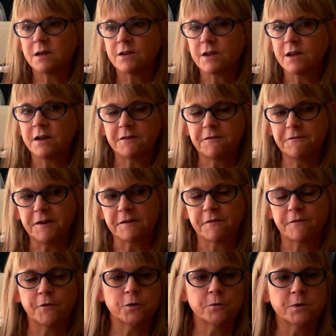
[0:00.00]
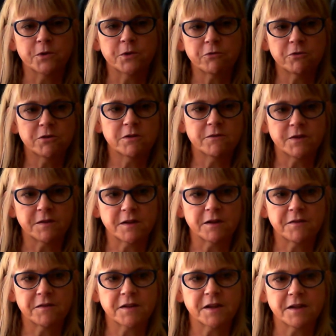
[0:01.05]
kind of fast forward through the video
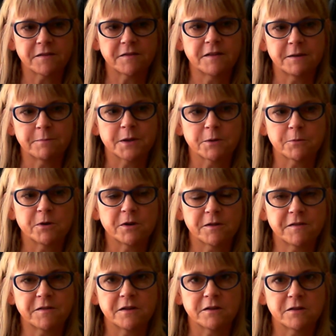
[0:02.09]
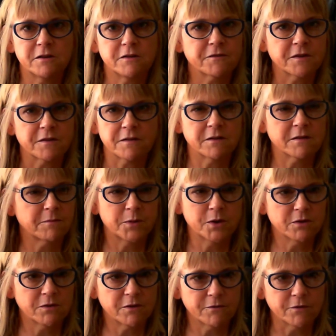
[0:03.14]
to get to that bit where I turn off, because it is
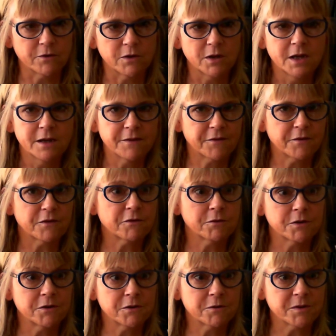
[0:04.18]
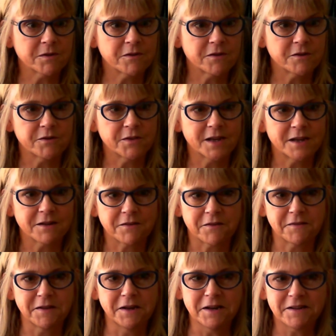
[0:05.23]
beautiful. It's also a good one to do on the
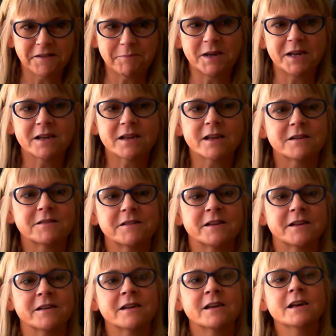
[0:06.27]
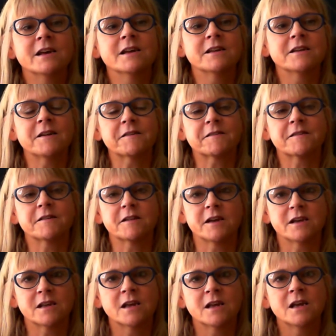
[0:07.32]
exercise bike. I did it yesterday.